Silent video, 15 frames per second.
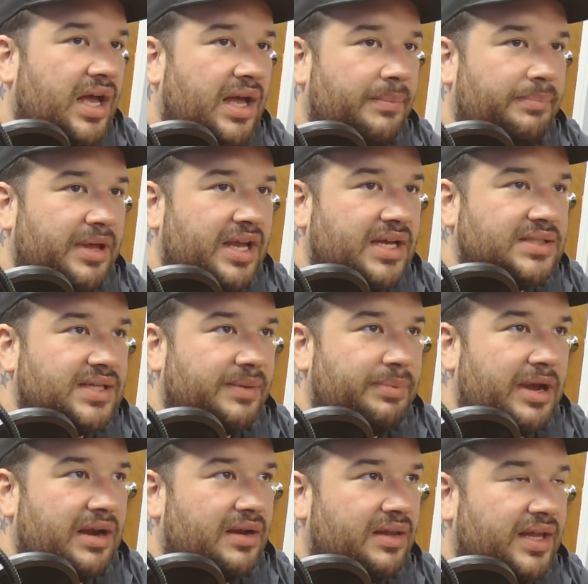Because
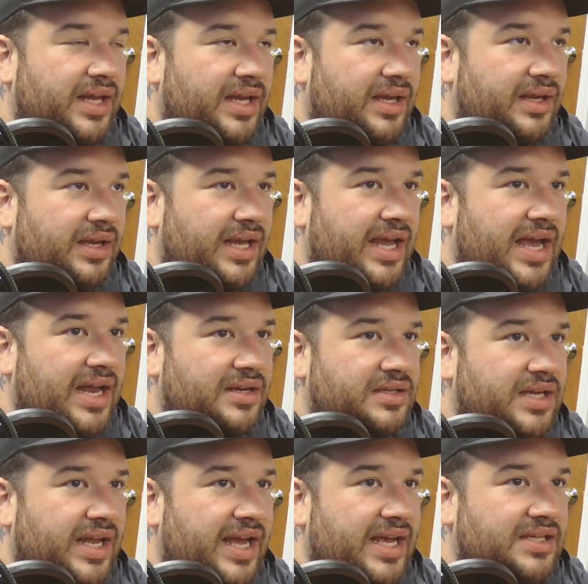apparently
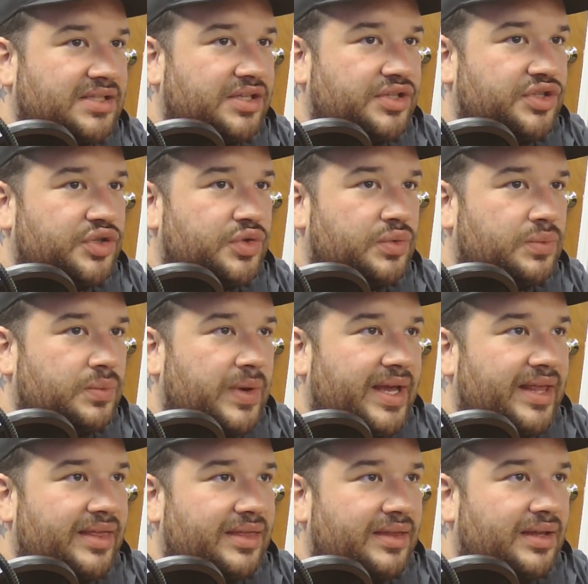it has to do
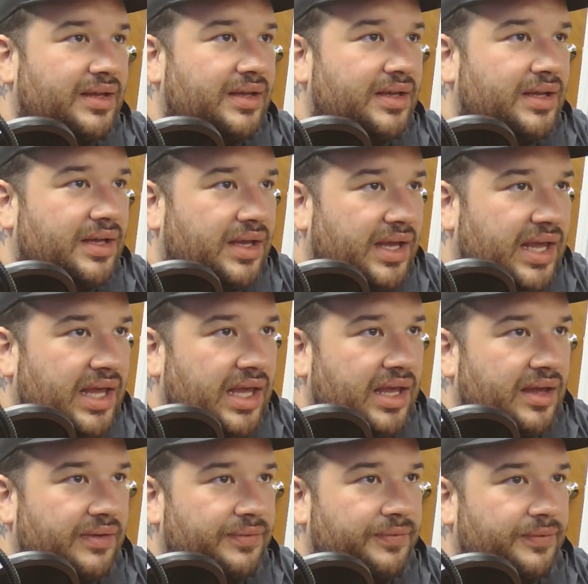with
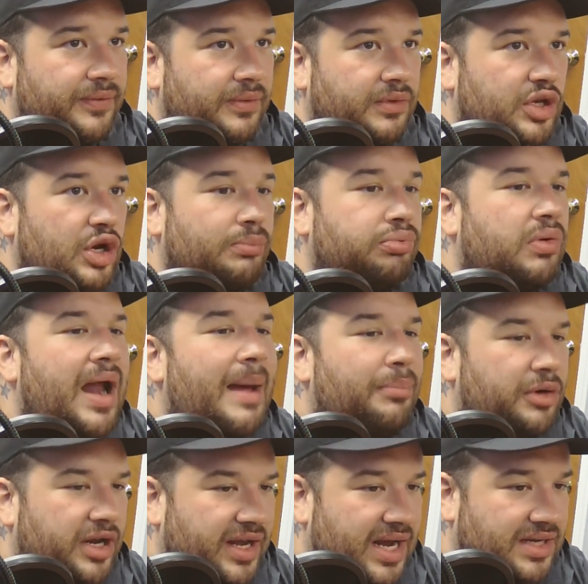if your
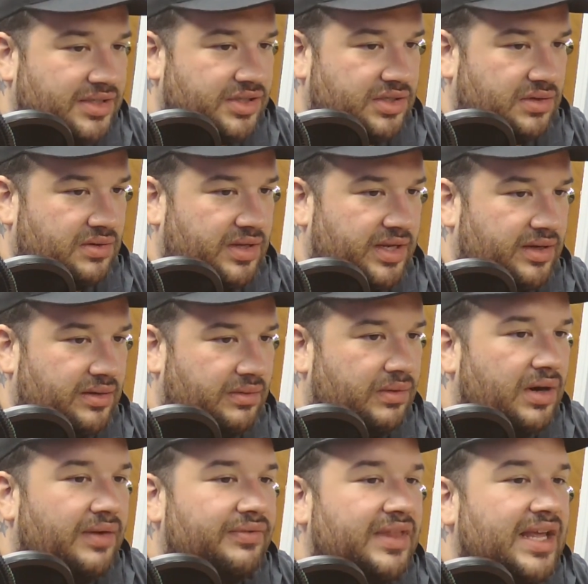property got stolen
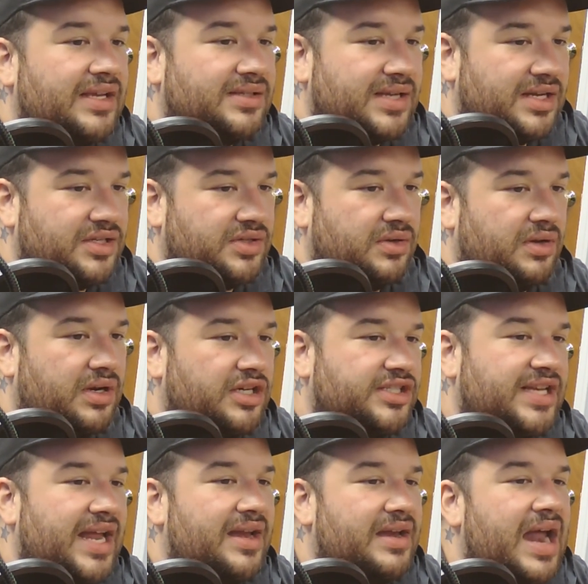or if things got stolen. There's
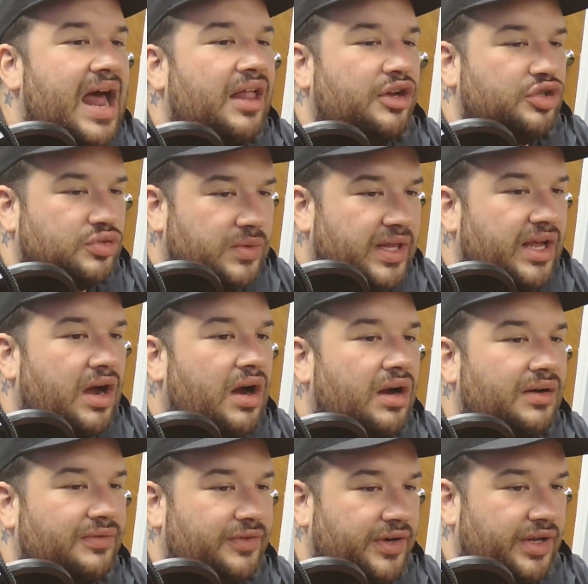$10 really
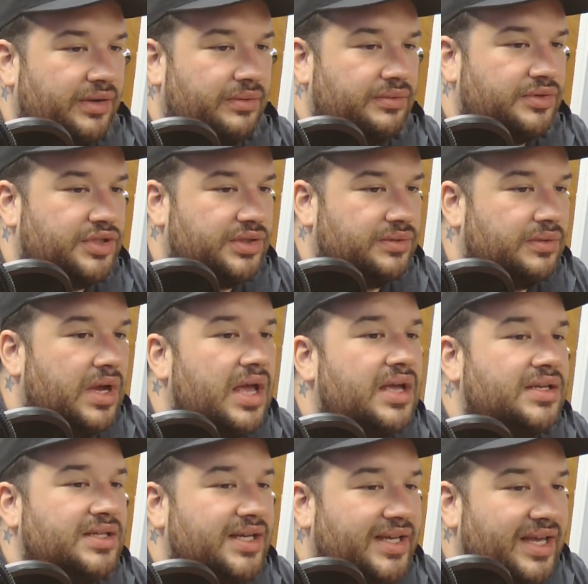hard for you to
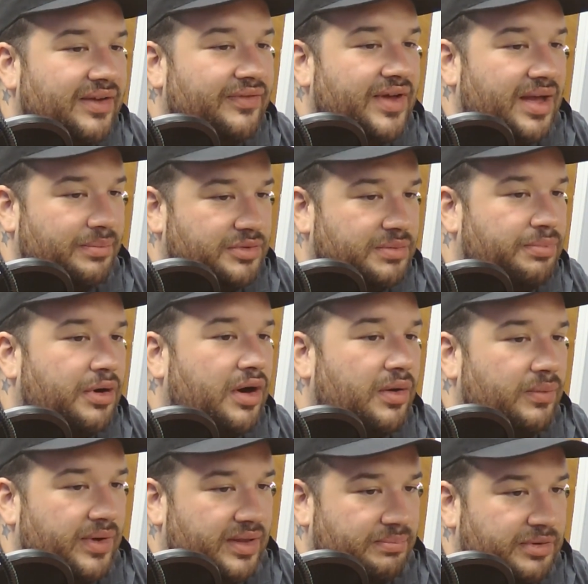give up, to part
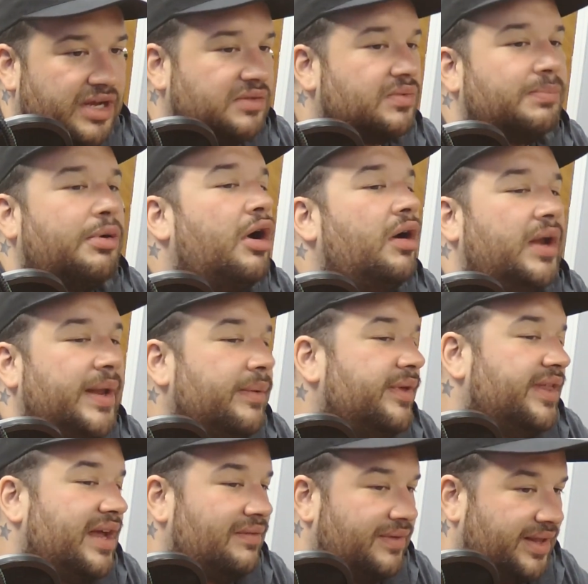with, because we're parting with
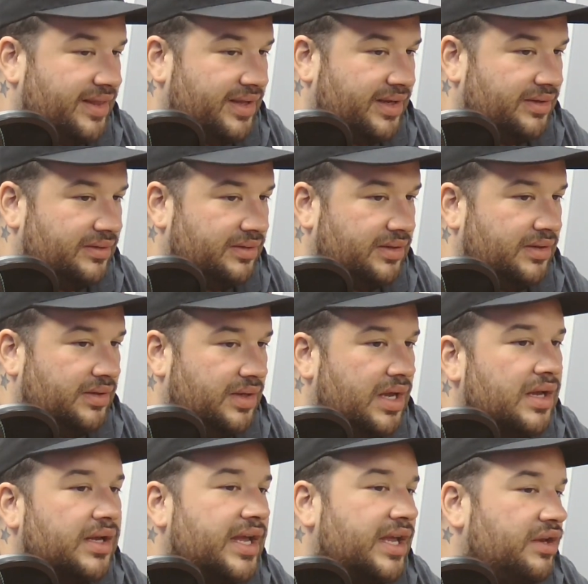everything.
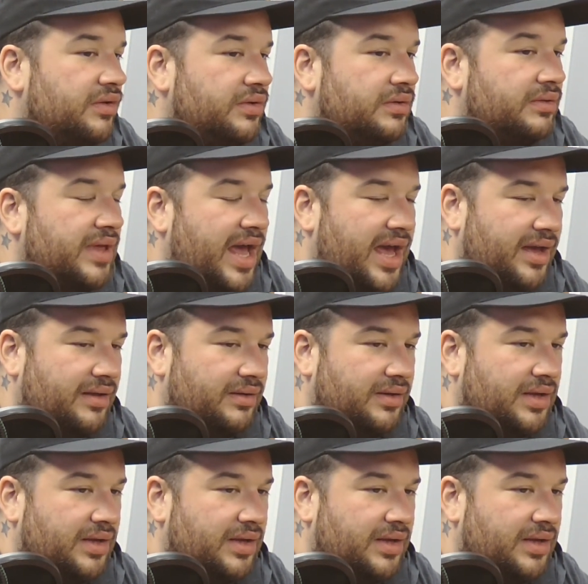Can you do that?